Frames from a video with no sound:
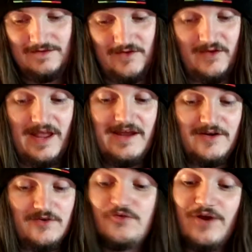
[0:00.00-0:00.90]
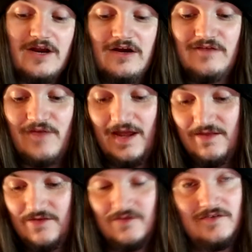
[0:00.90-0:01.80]
Though Kano, Draci of
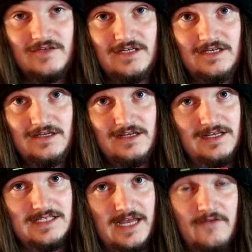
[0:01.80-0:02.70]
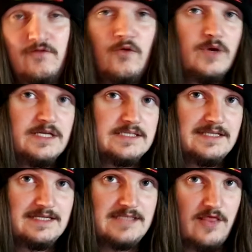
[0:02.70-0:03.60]
Aether's, is a 4
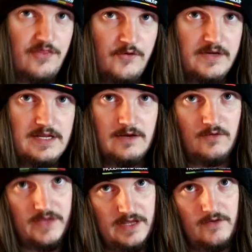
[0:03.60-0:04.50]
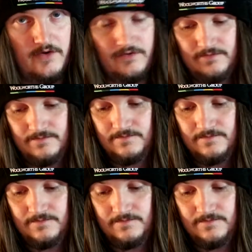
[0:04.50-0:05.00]
intellect, 30 health hero,